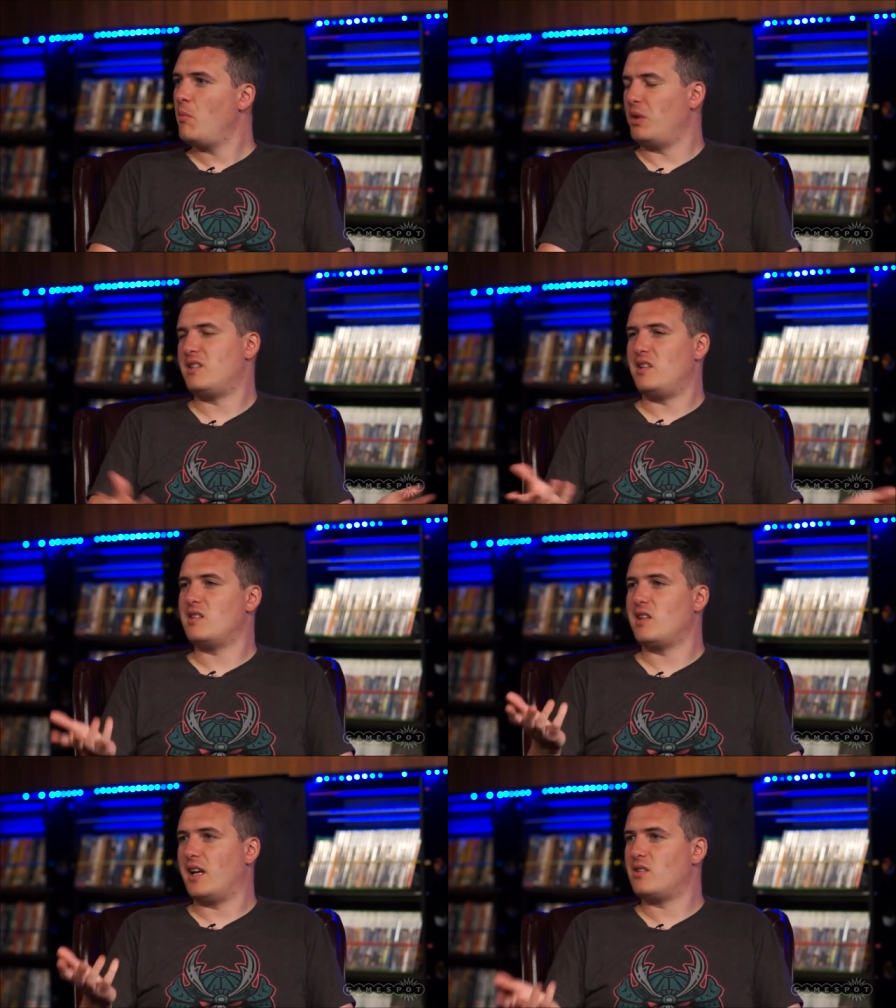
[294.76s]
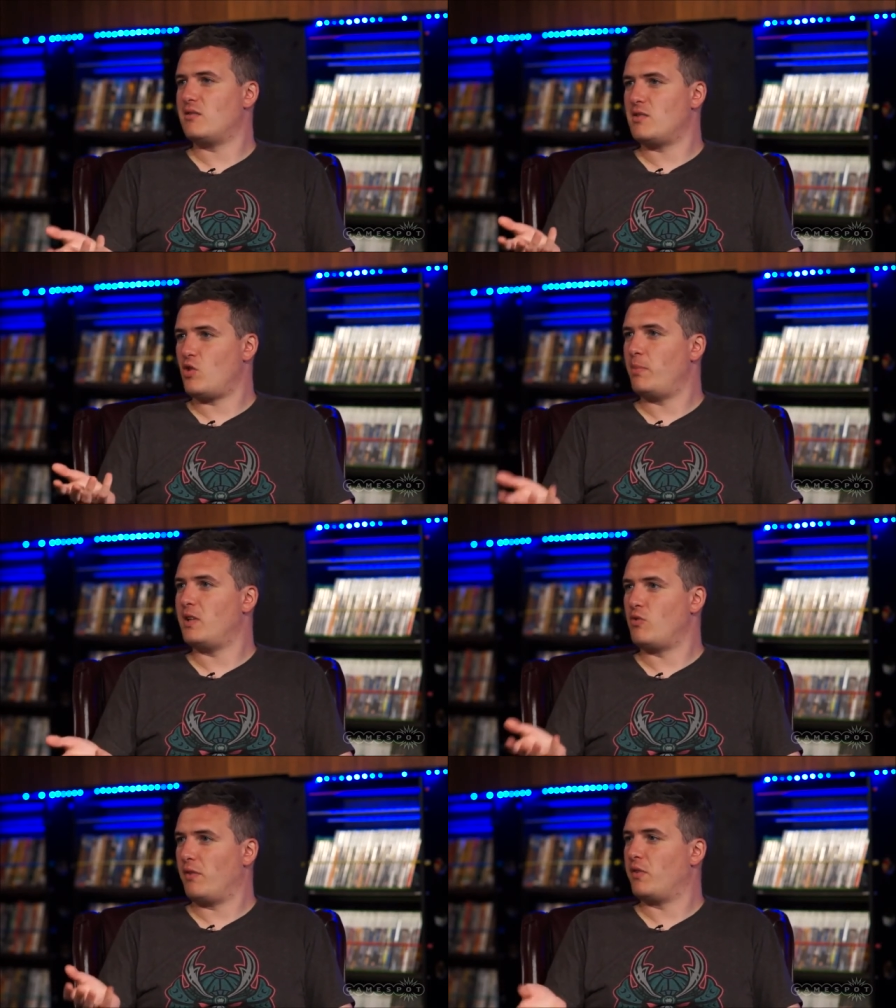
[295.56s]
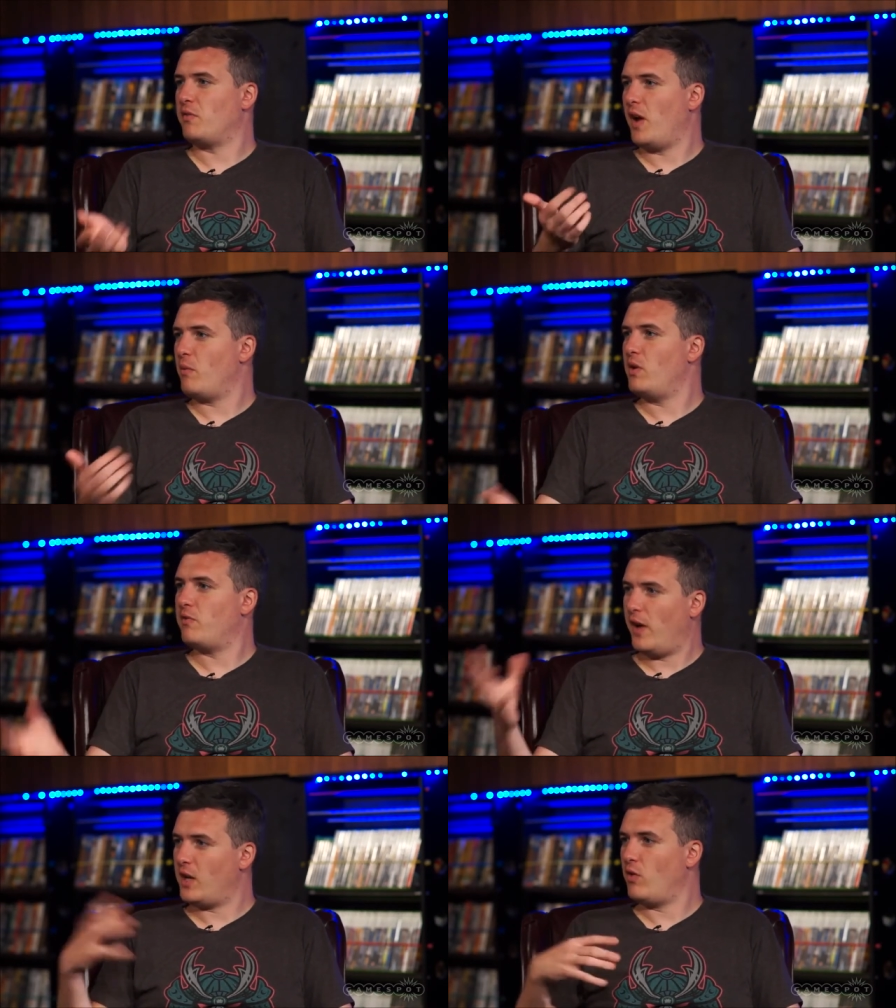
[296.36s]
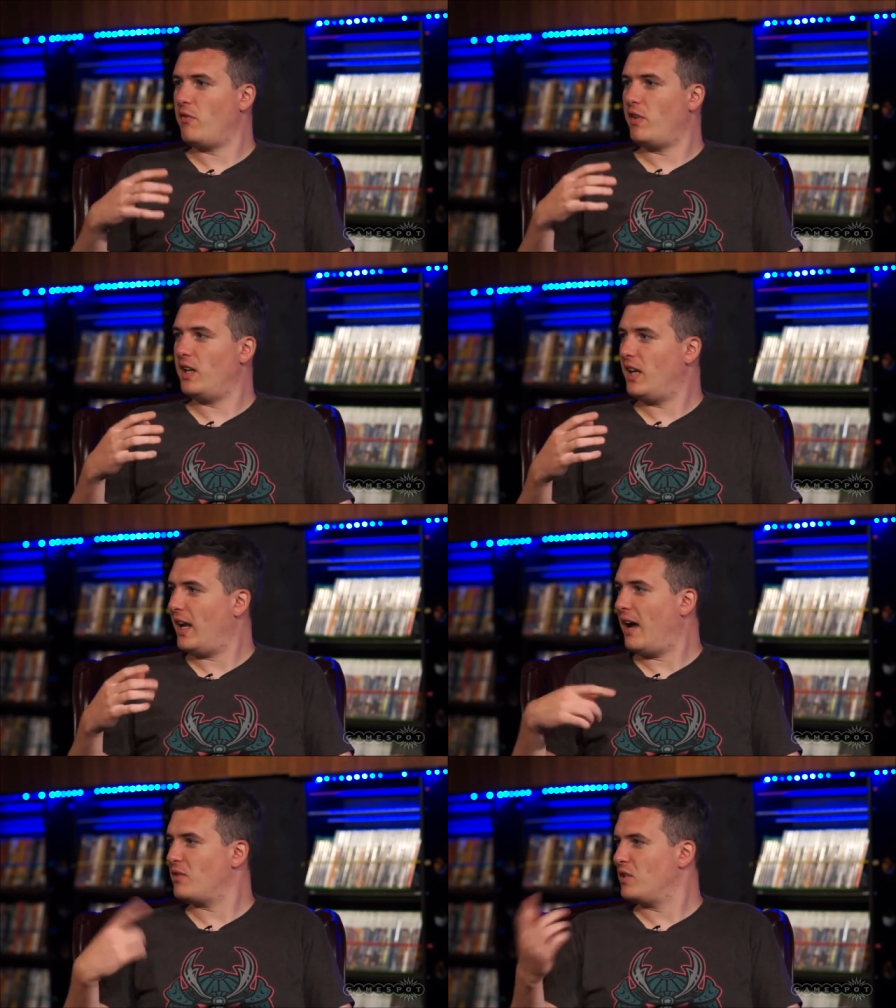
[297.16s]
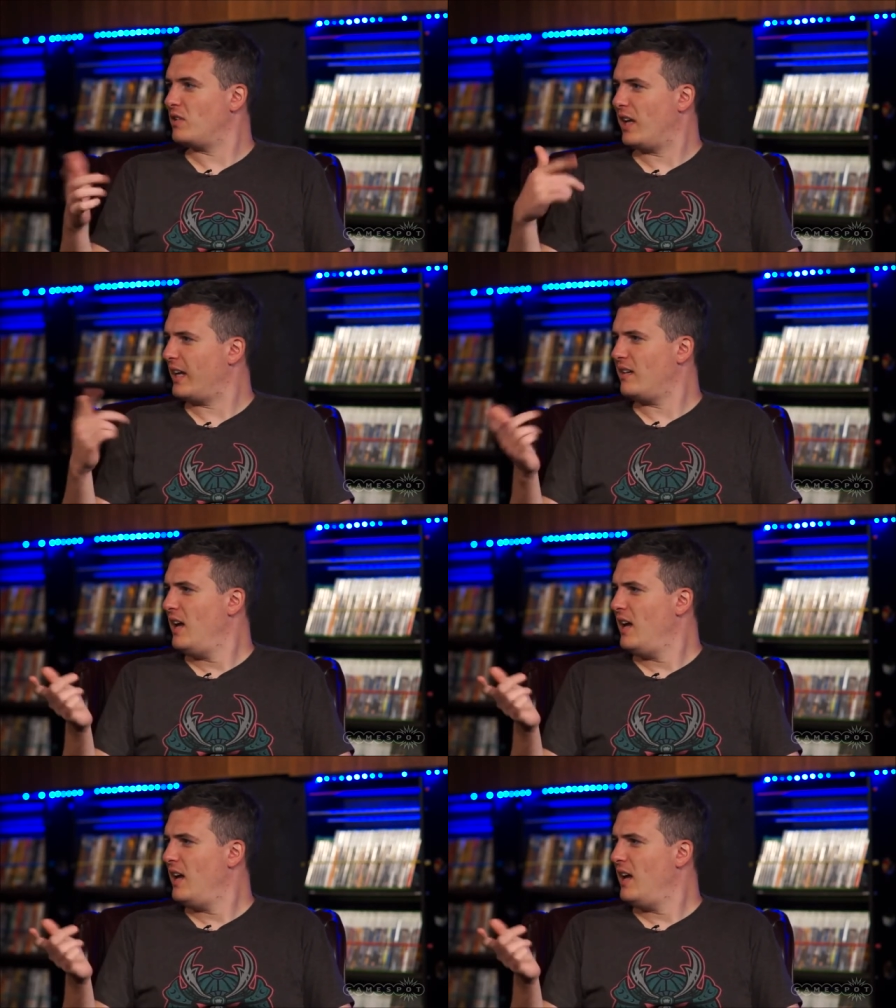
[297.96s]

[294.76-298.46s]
But it's this like scripted griffin fight where you fight a griffin, and then after like